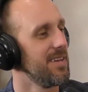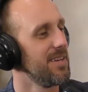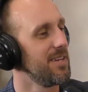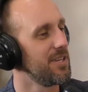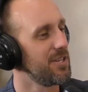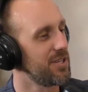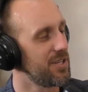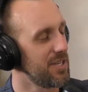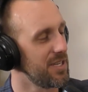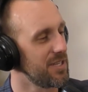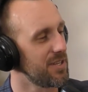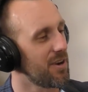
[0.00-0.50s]

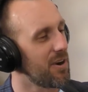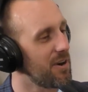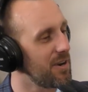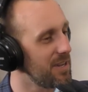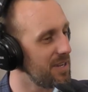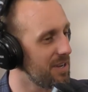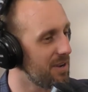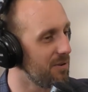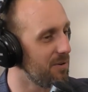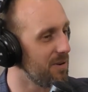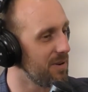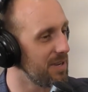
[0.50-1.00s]
She's
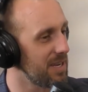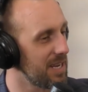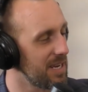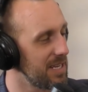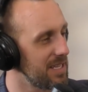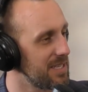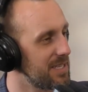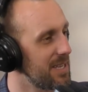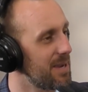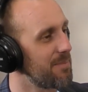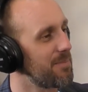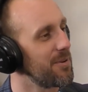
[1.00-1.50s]
already going getting
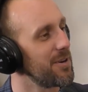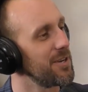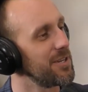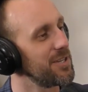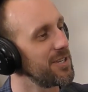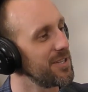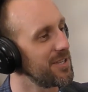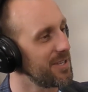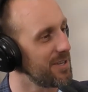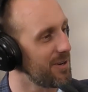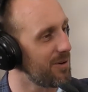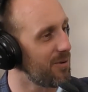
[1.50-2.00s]
separated. She's in